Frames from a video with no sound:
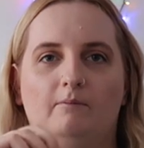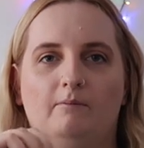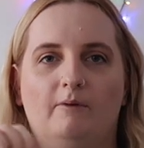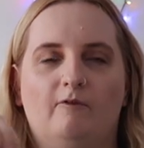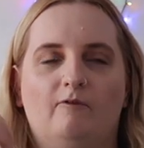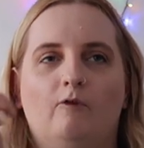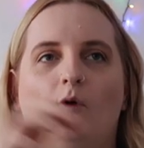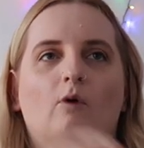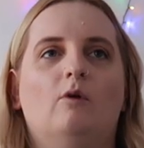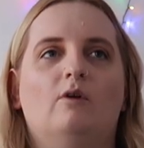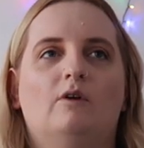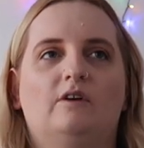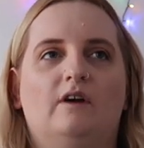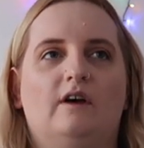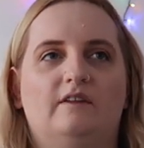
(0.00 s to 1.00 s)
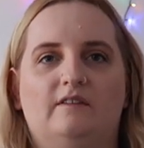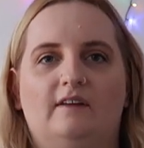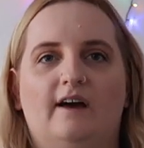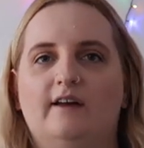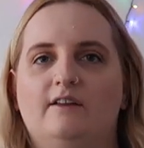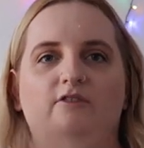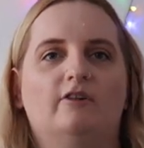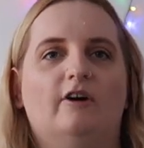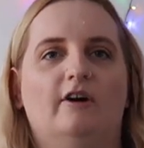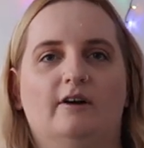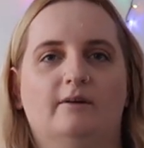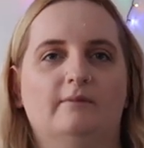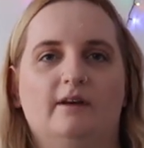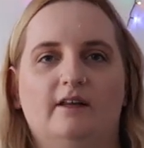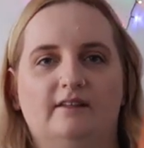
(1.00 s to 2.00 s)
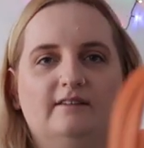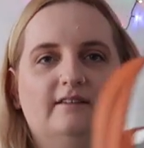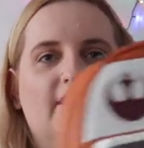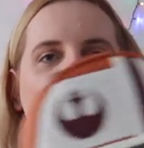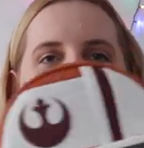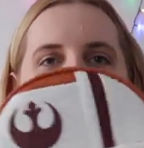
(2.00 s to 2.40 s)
before a certain time and stuff,